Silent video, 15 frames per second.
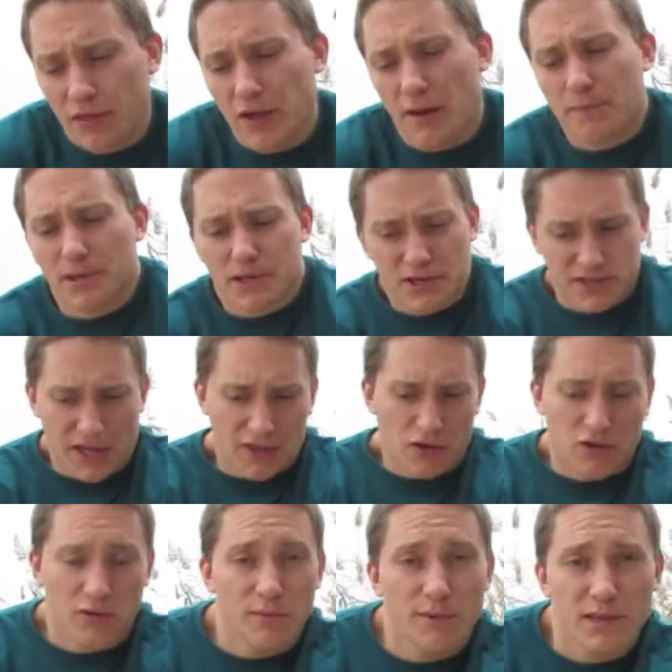Not because I
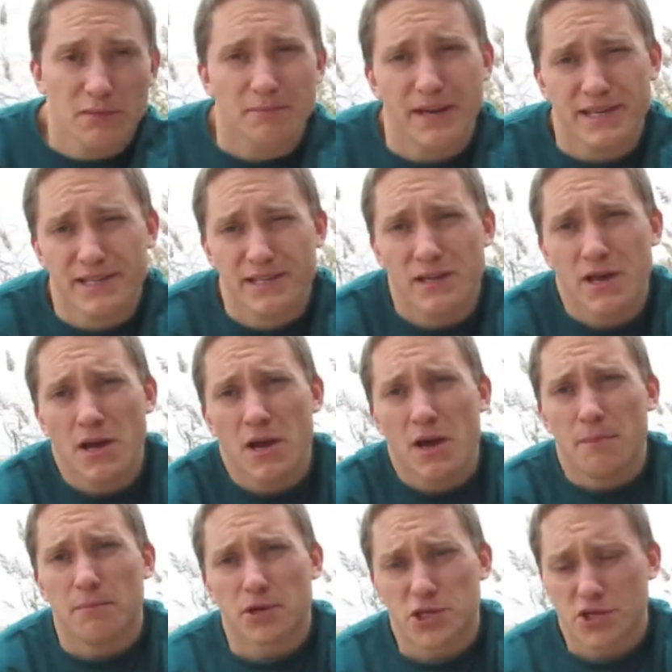thought it would be the best
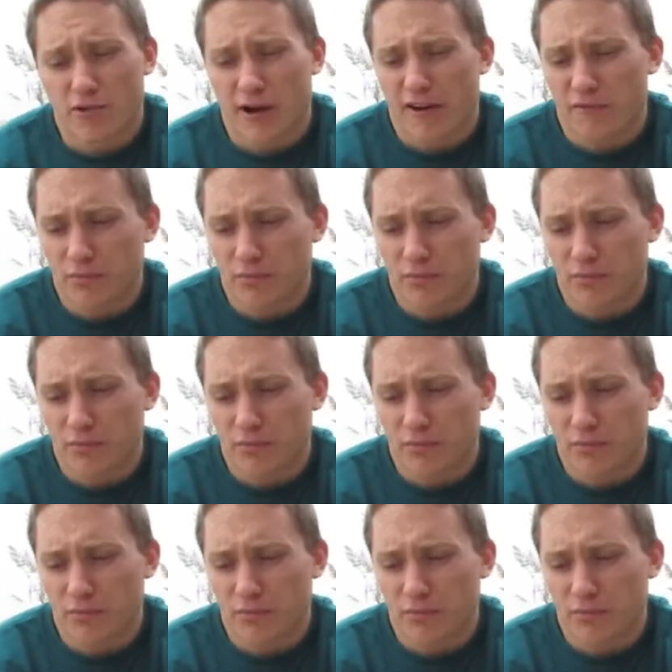bushcraft